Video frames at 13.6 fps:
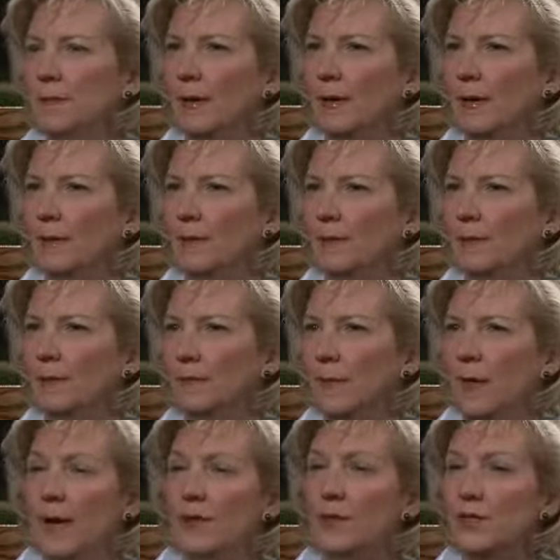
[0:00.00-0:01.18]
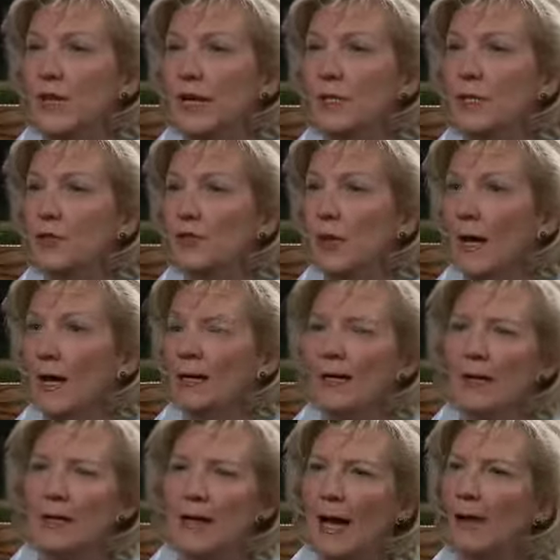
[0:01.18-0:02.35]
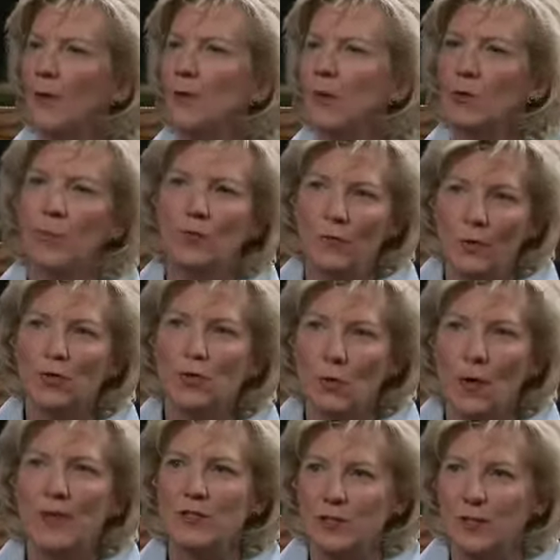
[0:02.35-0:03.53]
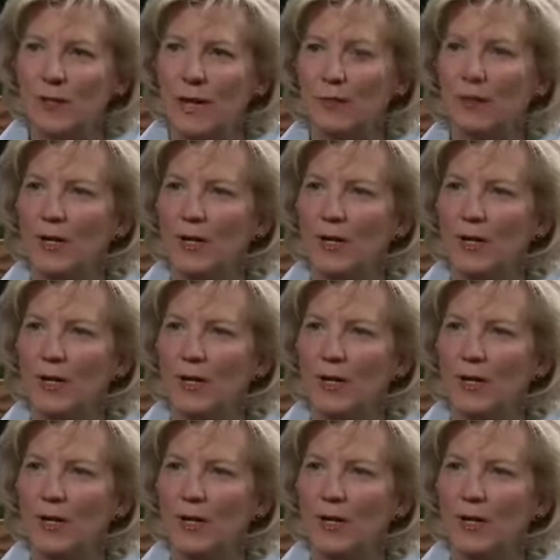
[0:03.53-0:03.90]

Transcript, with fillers: uh, understandings or not, I don't first question that.